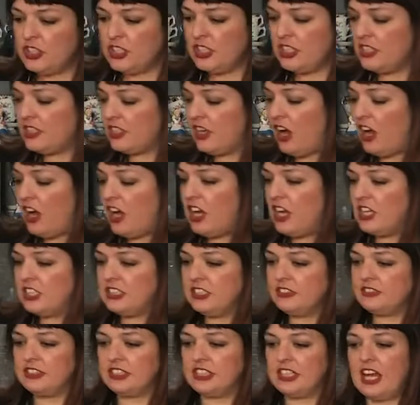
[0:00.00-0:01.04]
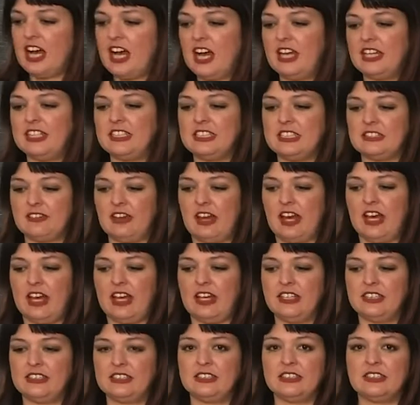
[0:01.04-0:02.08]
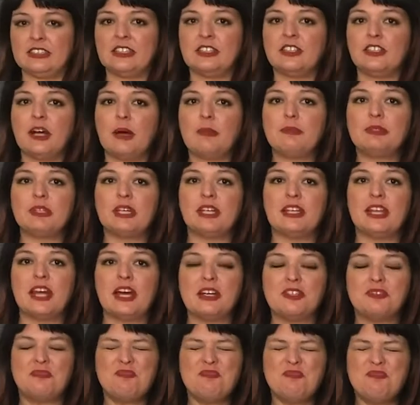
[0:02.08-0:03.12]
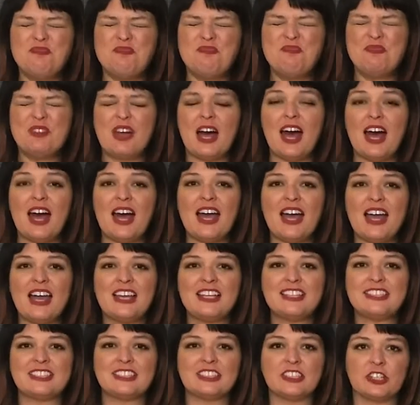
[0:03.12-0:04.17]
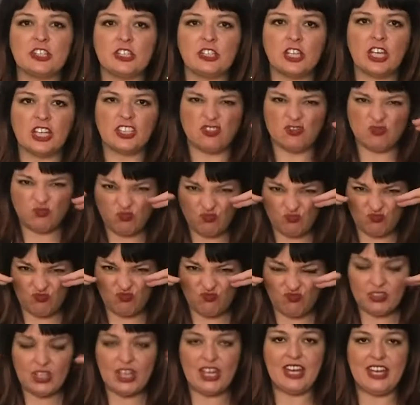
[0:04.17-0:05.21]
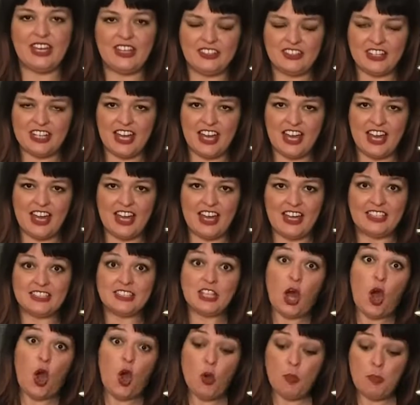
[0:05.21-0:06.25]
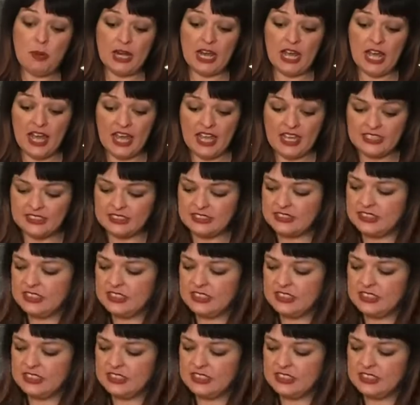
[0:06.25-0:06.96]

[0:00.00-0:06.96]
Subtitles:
does all different kinds of eyes. Little upside down eyes, a little like angry eyes, open eyes.